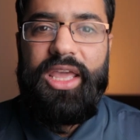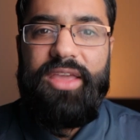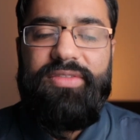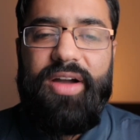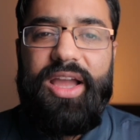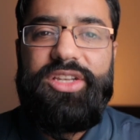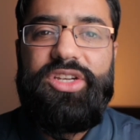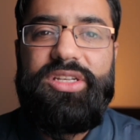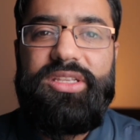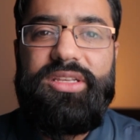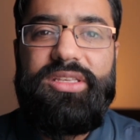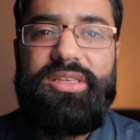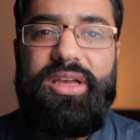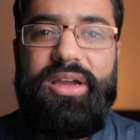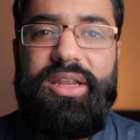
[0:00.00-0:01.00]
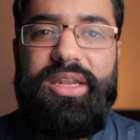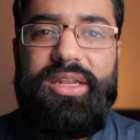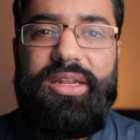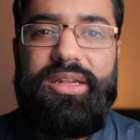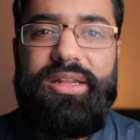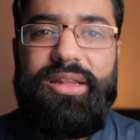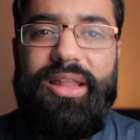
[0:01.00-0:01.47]
If I had just
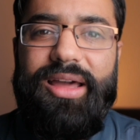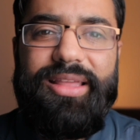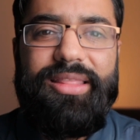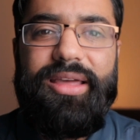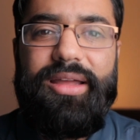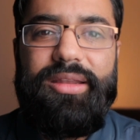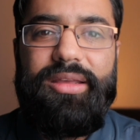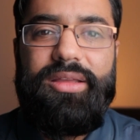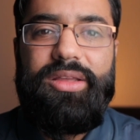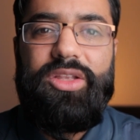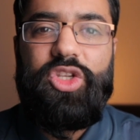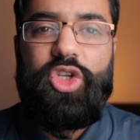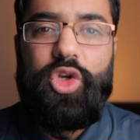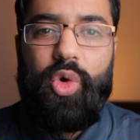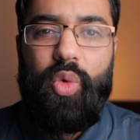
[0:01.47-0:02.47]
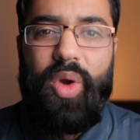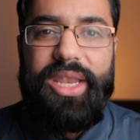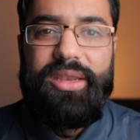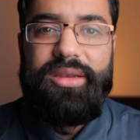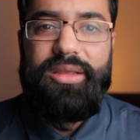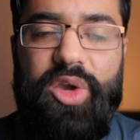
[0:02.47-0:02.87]
decided like that to quit,